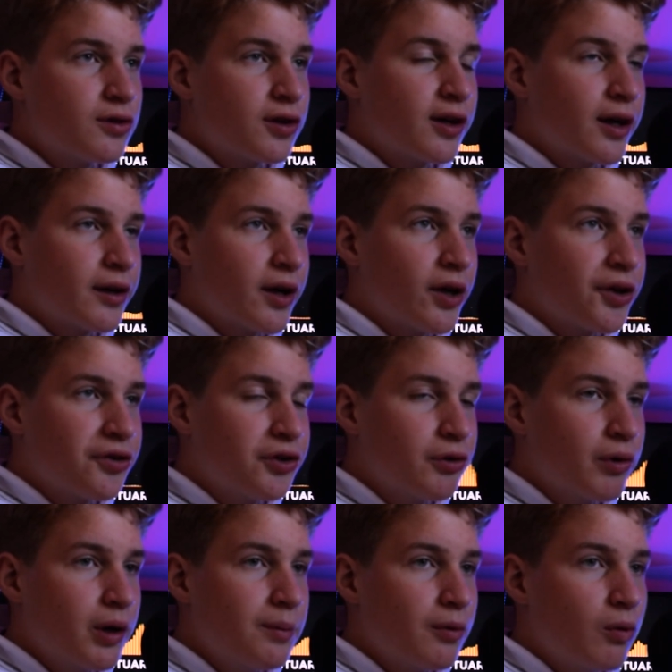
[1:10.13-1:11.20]
to get Galaxy
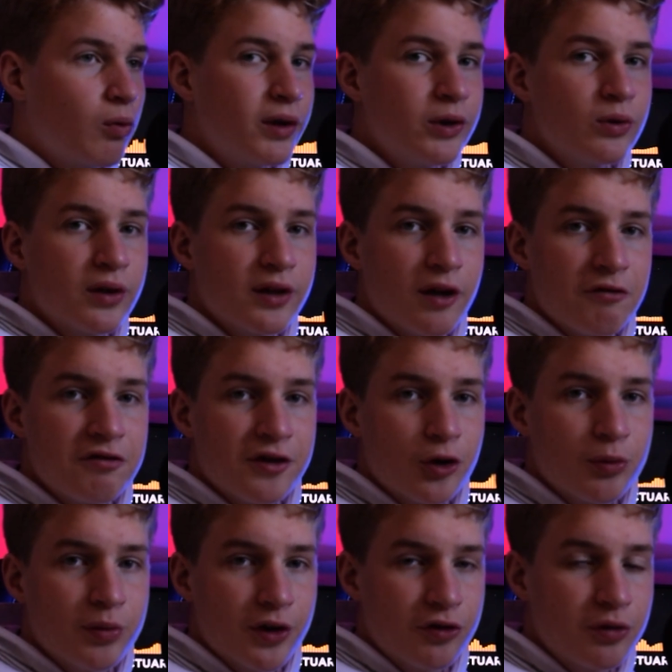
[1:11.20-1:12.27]
Grape when you can have
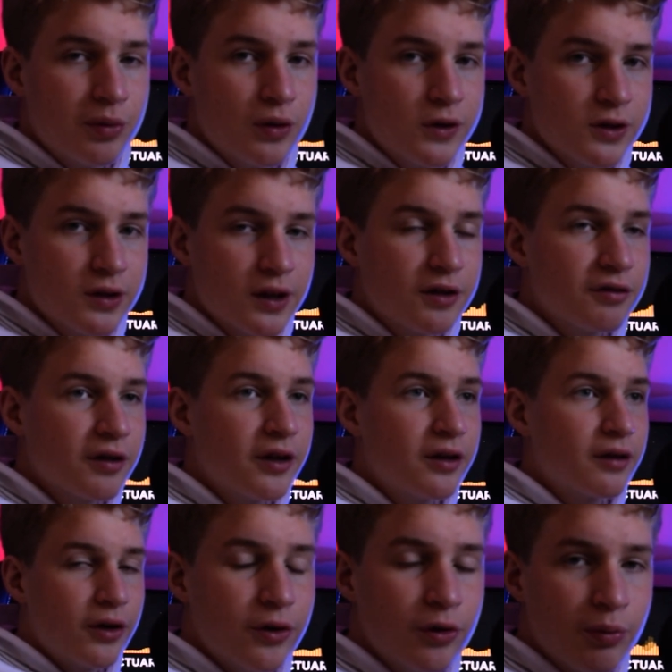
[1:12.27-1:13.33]
Sour Pixel Potion, it's
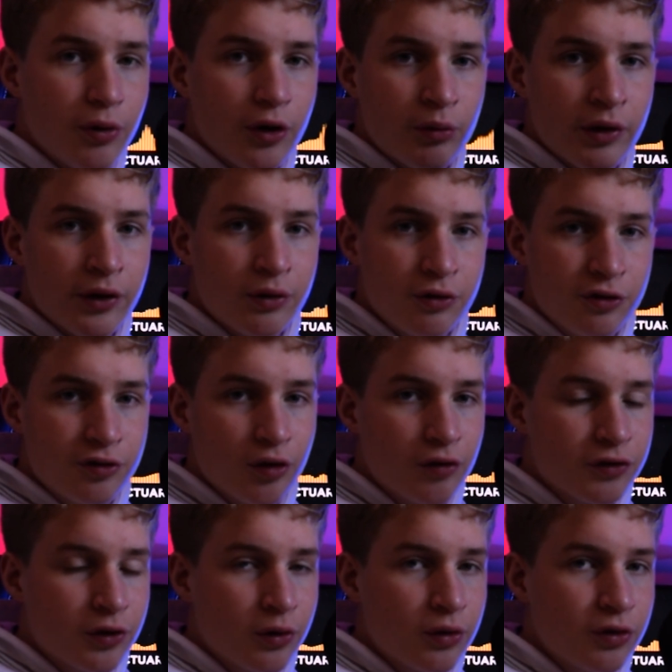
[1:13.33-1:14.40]
like you're probably one of those
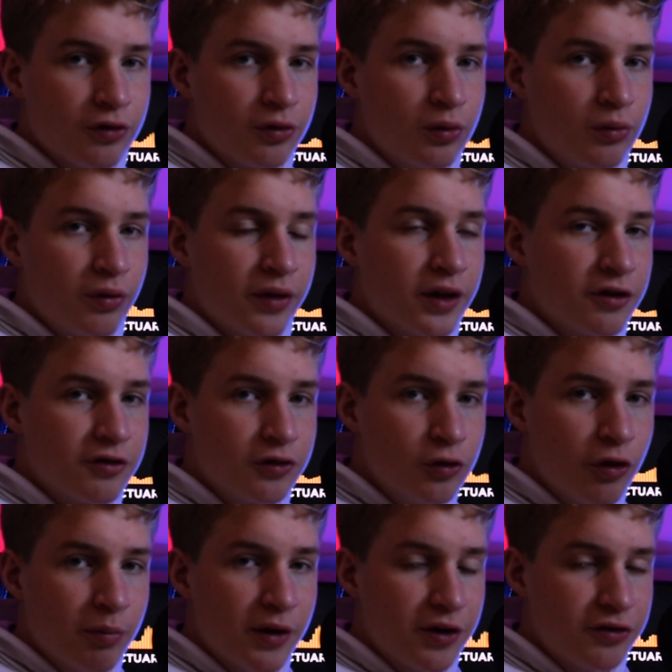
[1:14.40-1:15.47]
soft girls who thinks
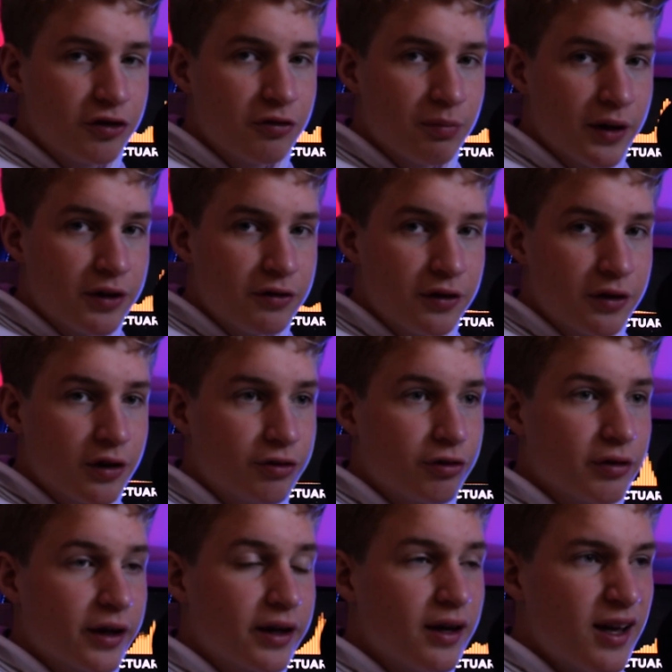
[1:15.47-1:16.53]
toothpaste is spicy because
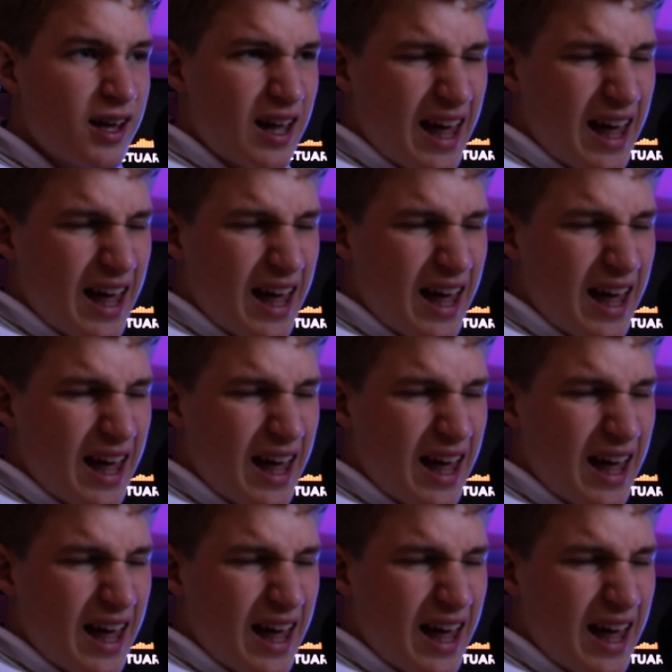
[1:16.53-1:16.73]
you're like,